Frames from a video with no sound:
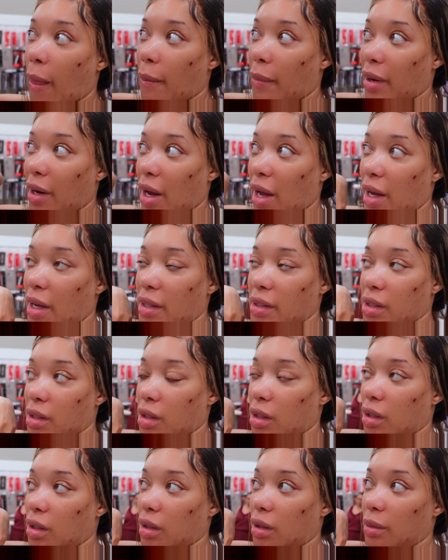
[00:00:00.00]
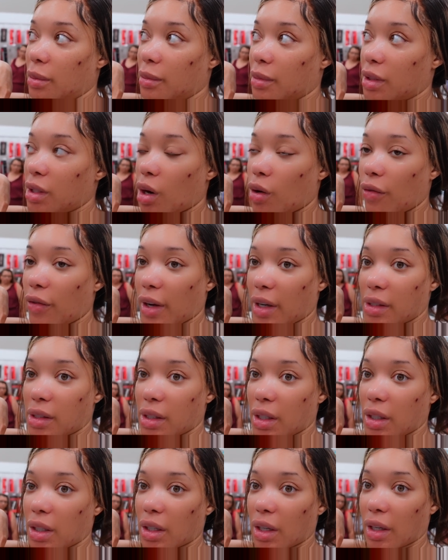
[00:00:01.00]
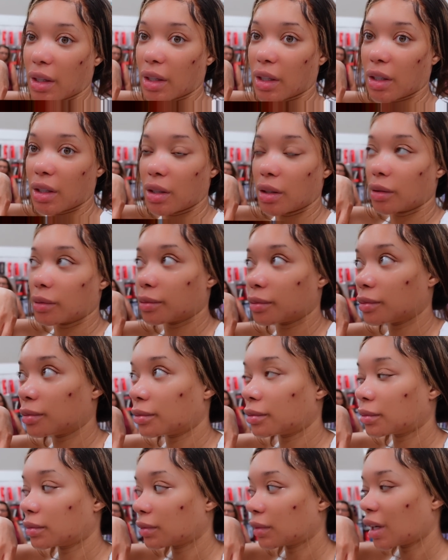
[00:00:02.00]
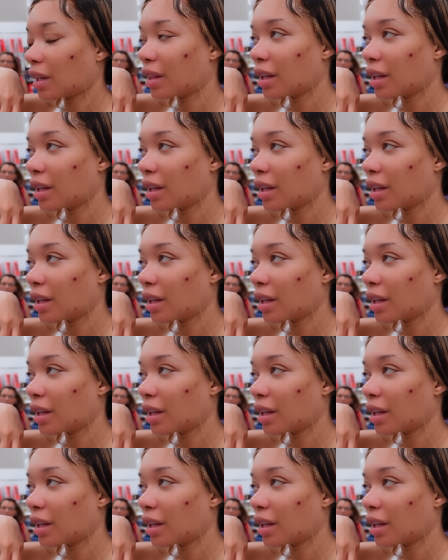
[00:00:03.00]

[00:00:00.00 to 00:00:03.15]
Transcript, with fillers: but it has uh, sulfates in it. I think I